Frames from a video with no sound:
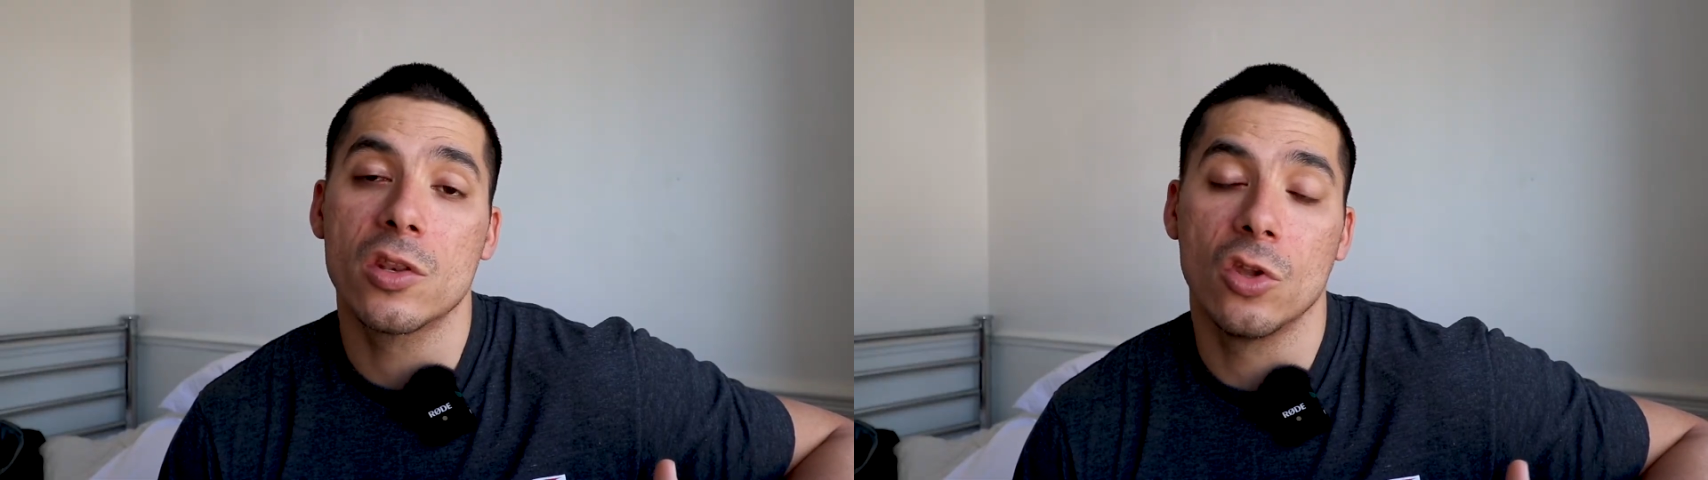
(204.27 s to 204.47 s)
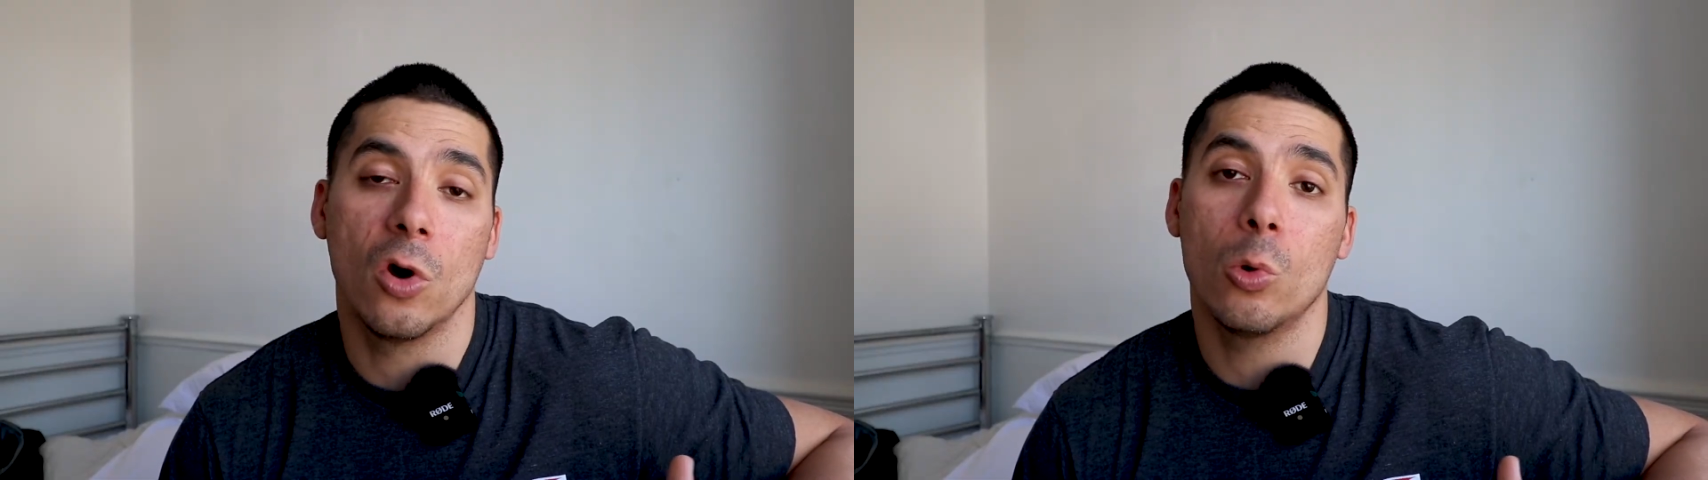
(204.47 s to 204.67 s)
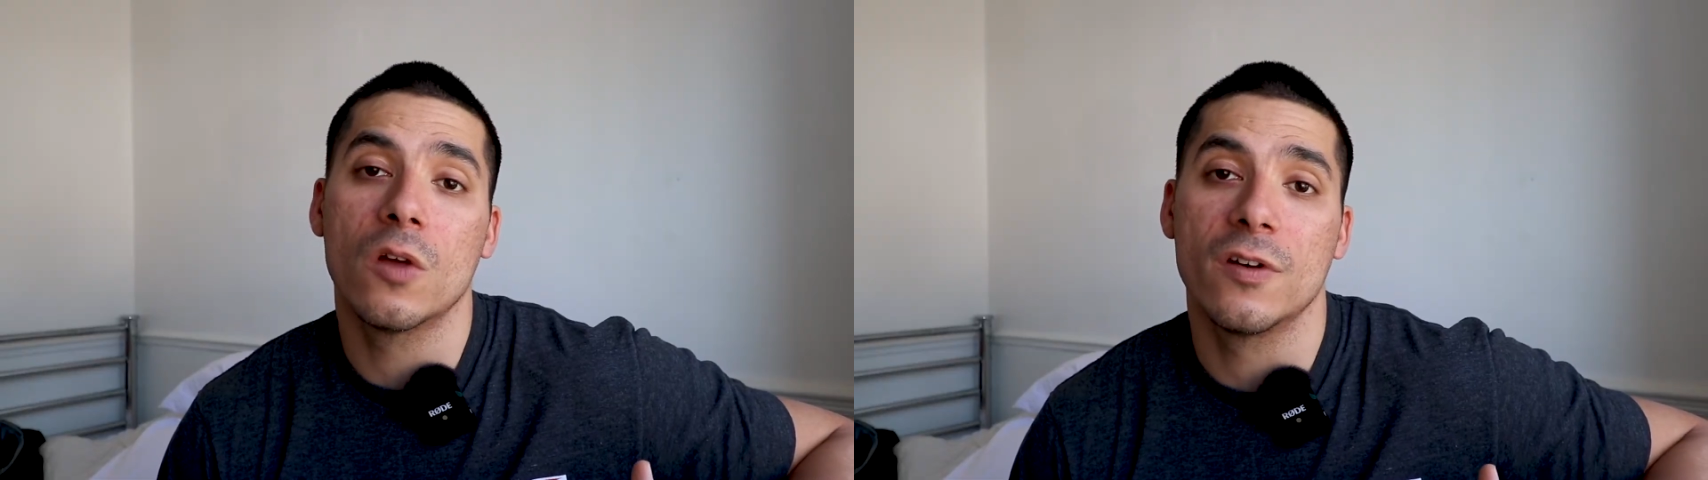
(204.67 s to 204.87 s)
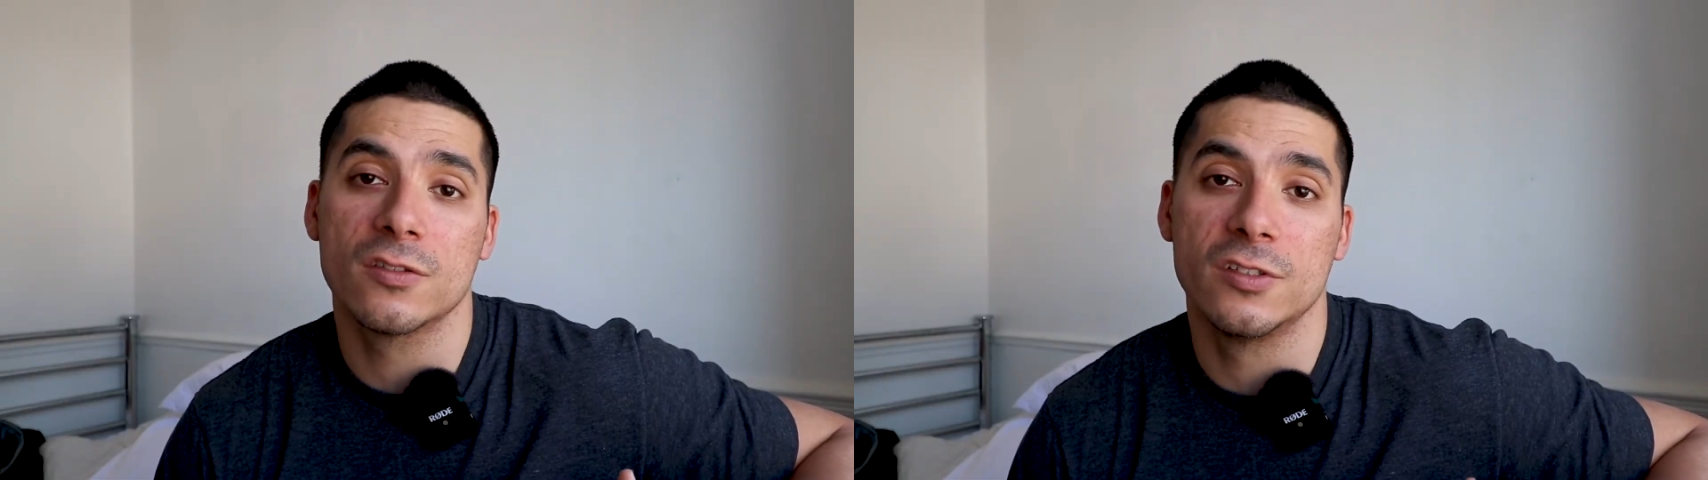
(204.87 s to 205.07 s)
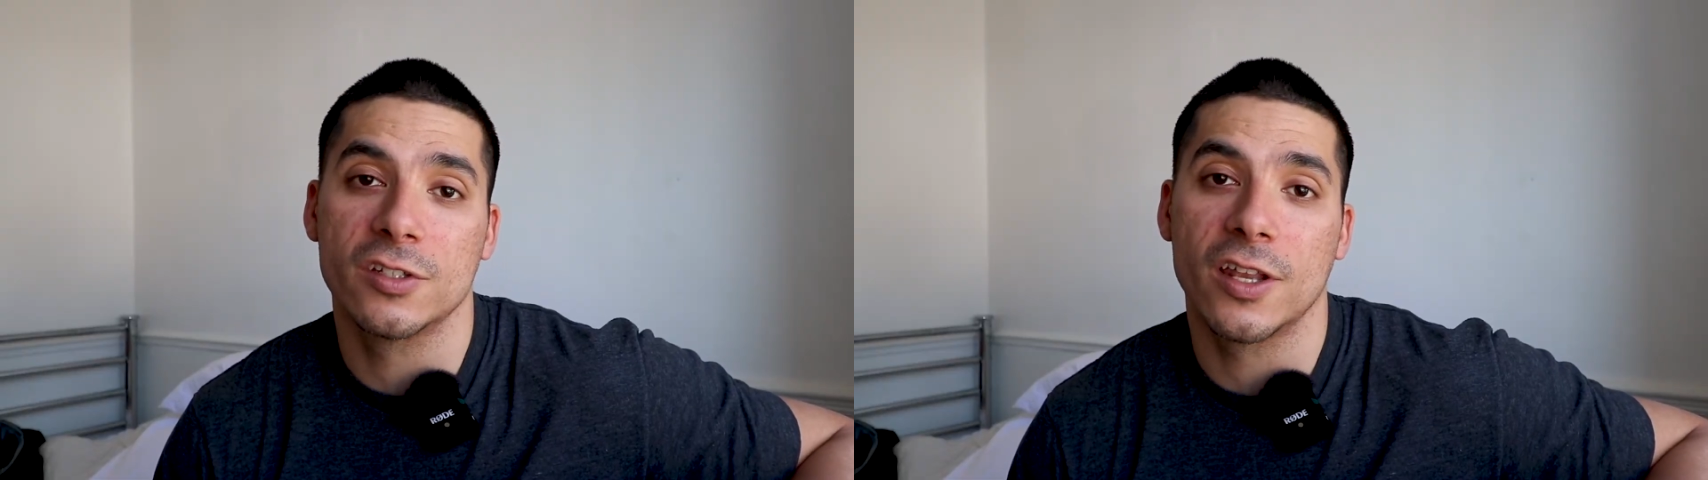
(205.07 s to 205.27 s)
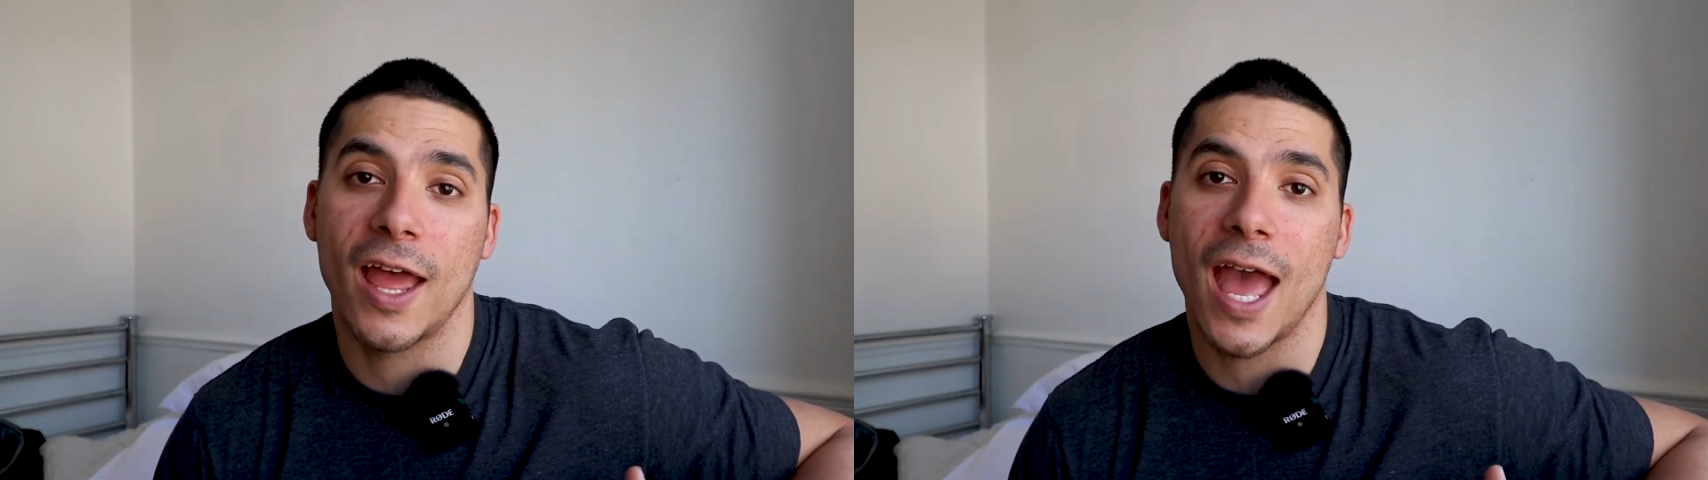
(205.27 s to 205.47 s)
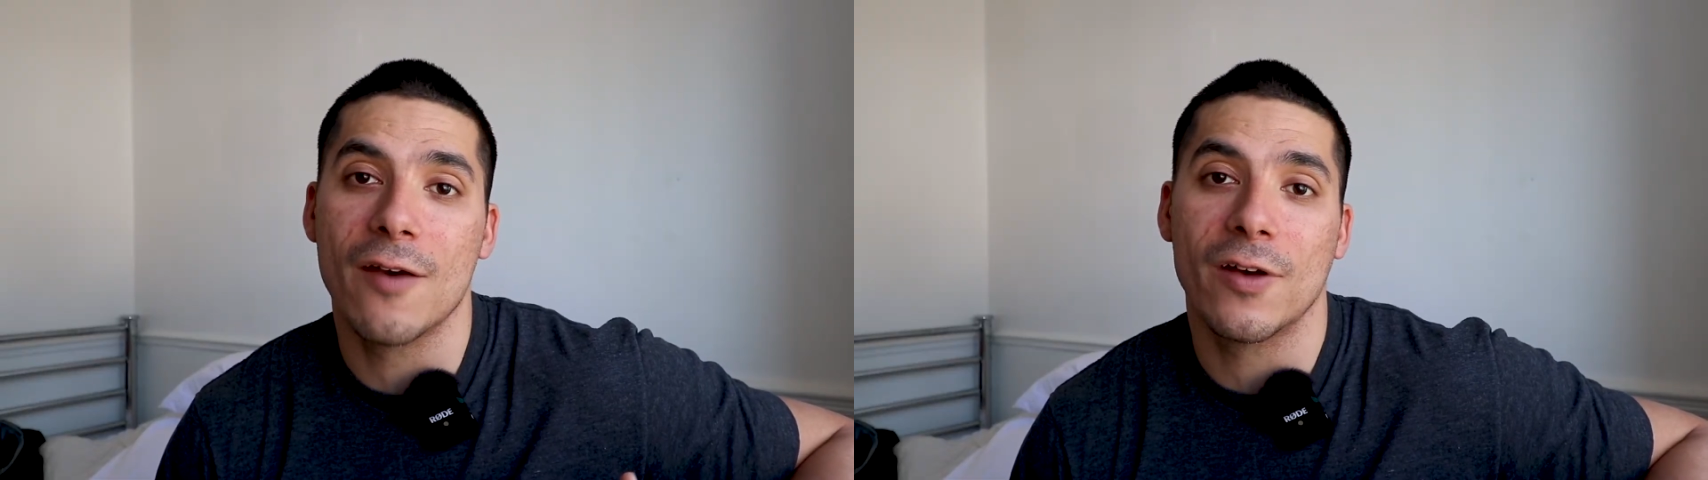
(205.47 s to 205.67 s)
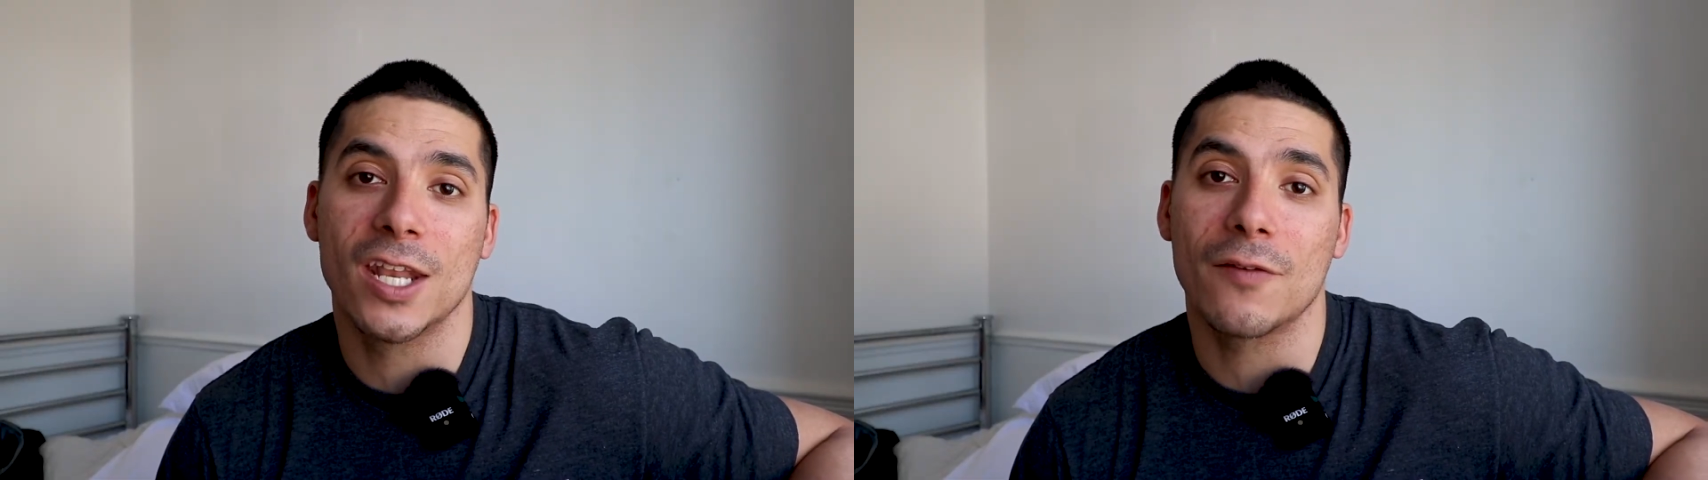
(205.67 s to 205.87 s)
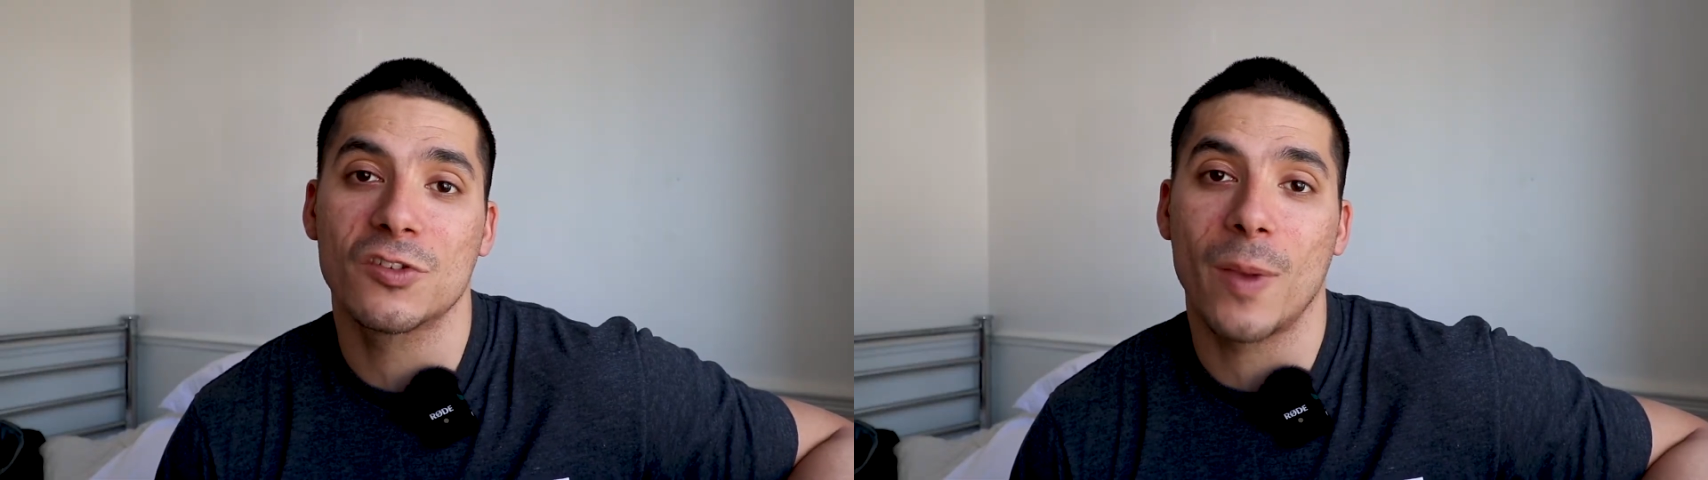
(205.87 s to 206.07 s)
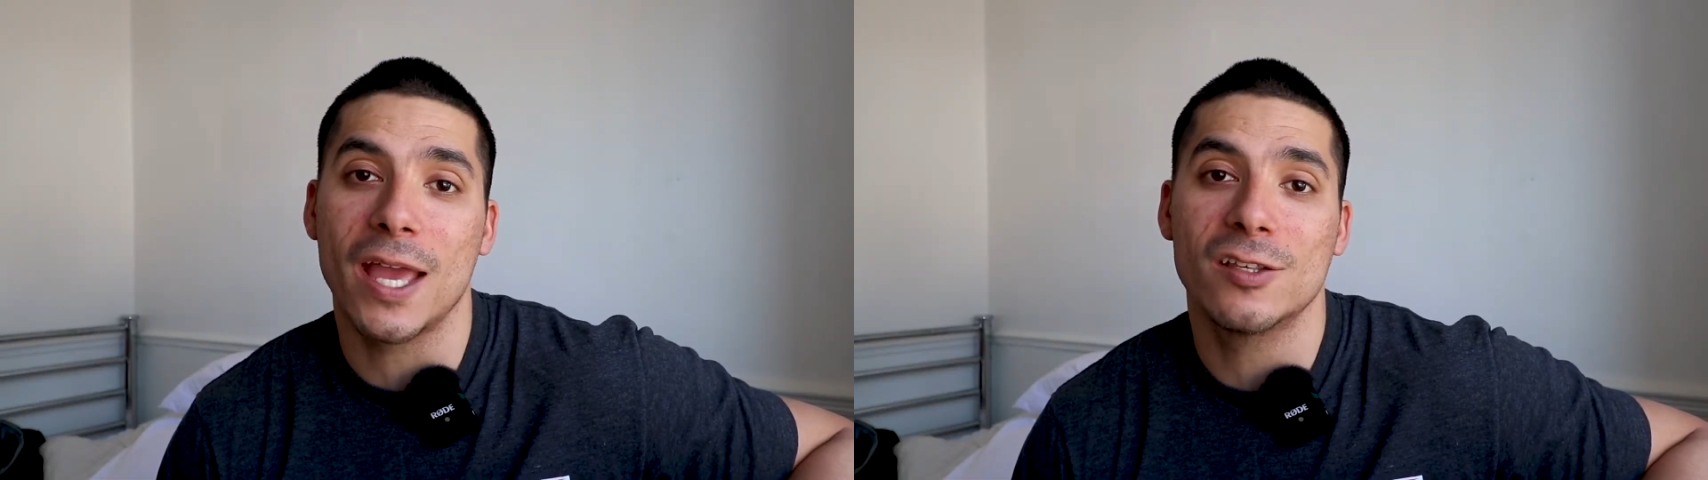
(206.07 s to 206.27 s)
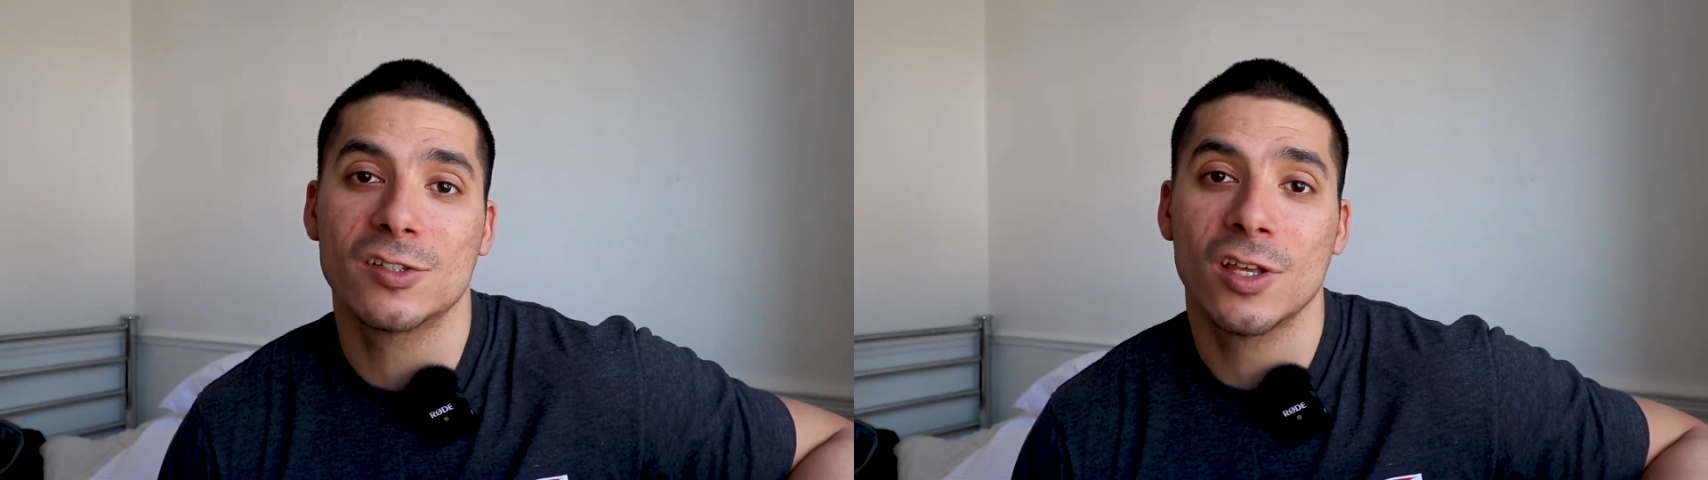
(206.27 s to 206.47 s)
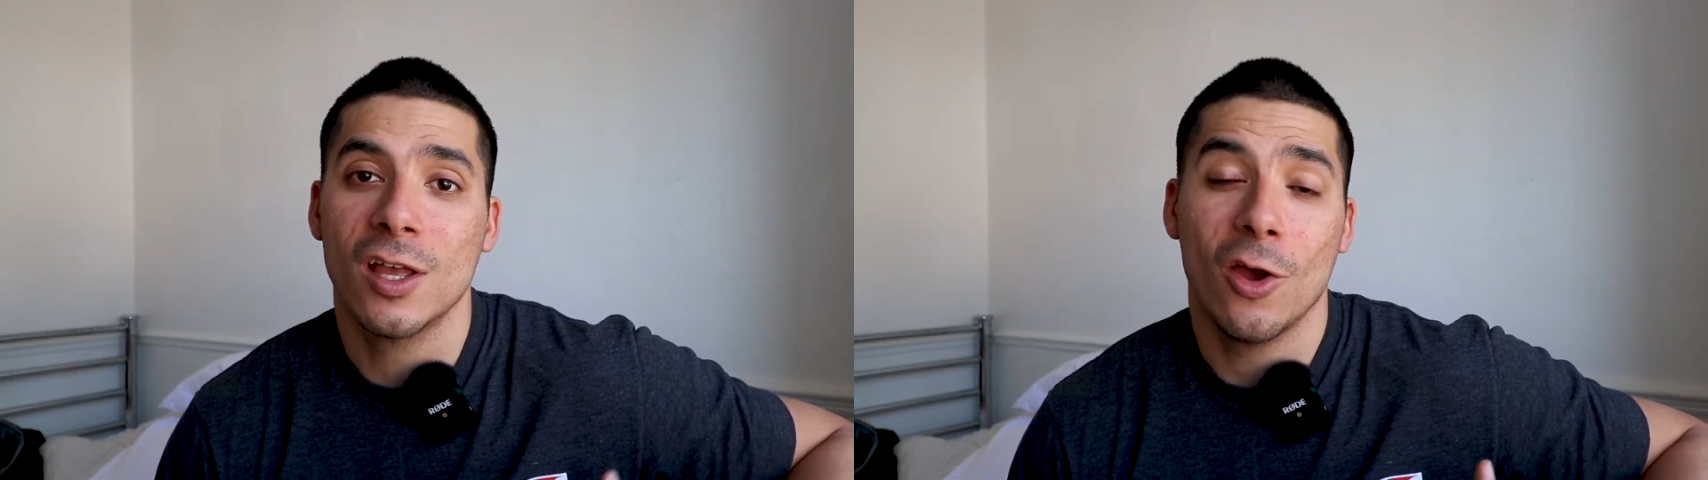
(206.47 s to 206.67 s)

not all of us is going to have enough space